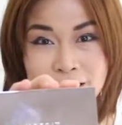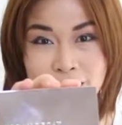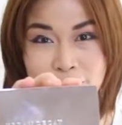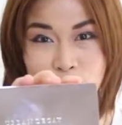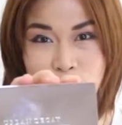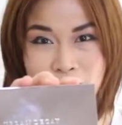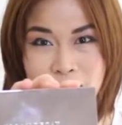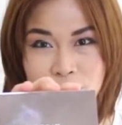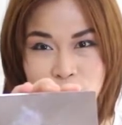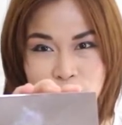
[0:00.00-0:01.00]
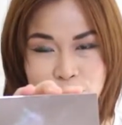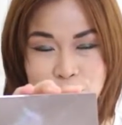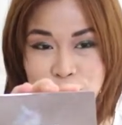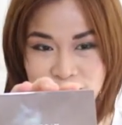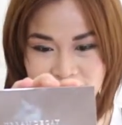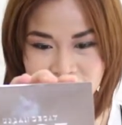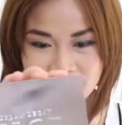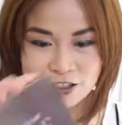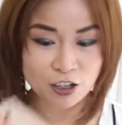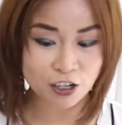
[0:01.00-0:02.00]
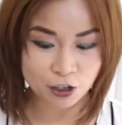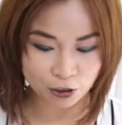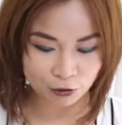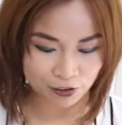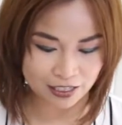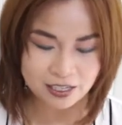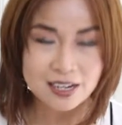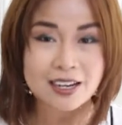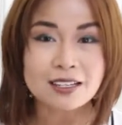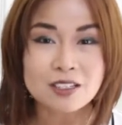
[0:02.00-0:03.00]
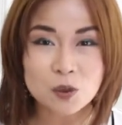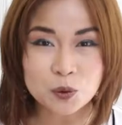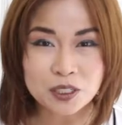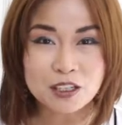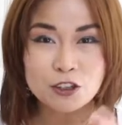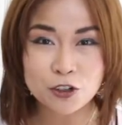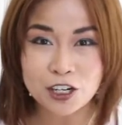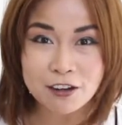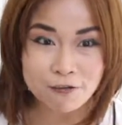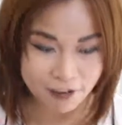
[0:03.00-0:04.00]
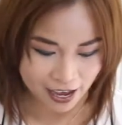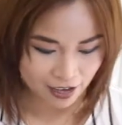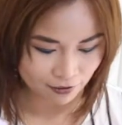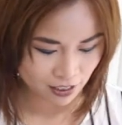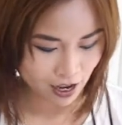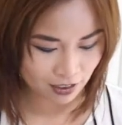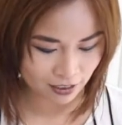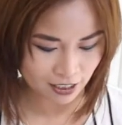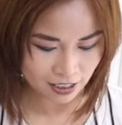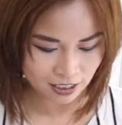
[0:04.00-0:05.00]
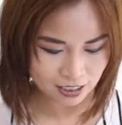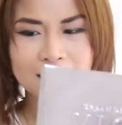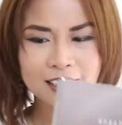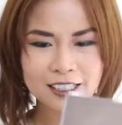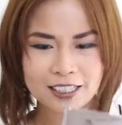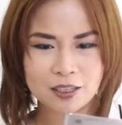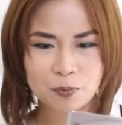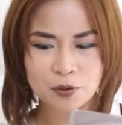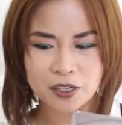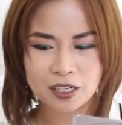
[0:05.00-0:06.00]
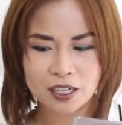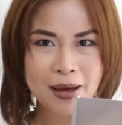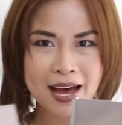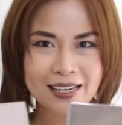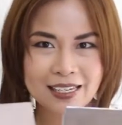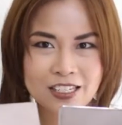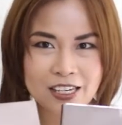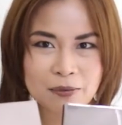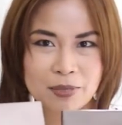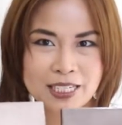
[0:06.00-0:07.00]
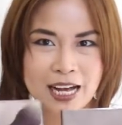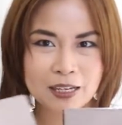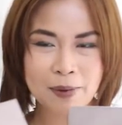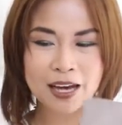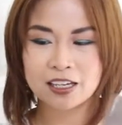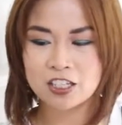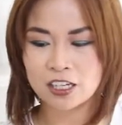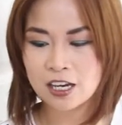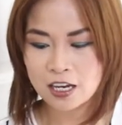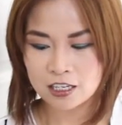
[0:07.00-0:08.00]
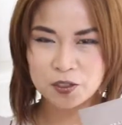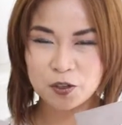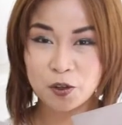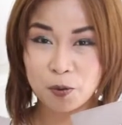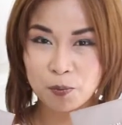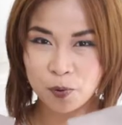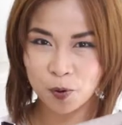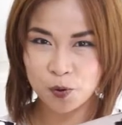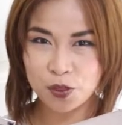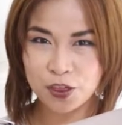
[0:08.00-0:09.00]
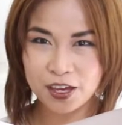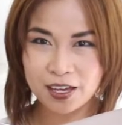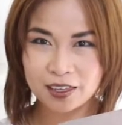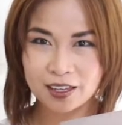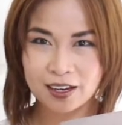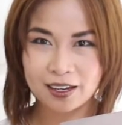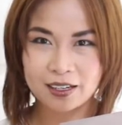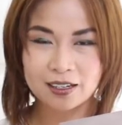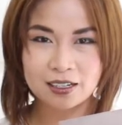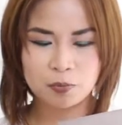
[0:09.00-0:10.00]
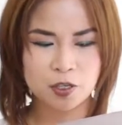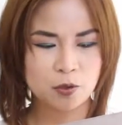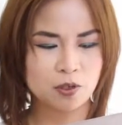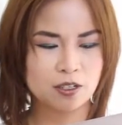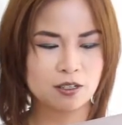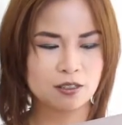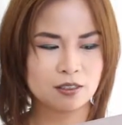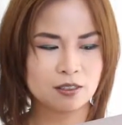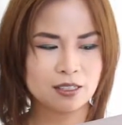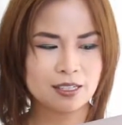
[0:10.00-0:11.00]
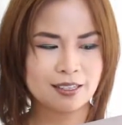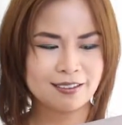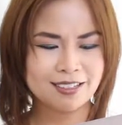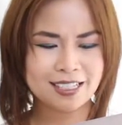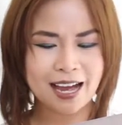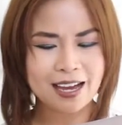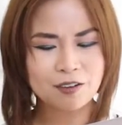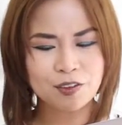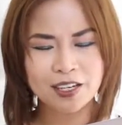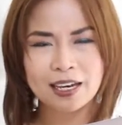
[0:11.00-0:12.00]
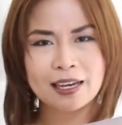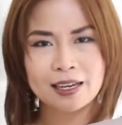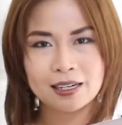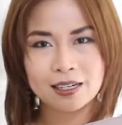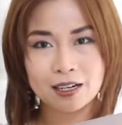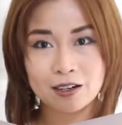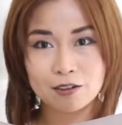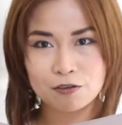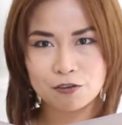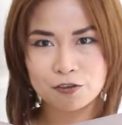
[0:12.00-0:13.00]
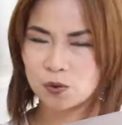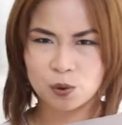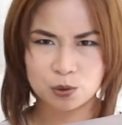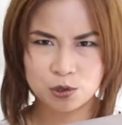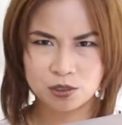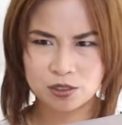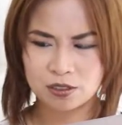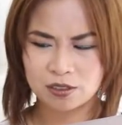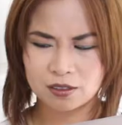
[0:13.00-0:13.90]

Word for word: to give away to your friends, to your girlfriends. It's only $35. Look at the pretty packaging, metallic packaging. So they're both in like pewter. It's kind of like a hint of rose,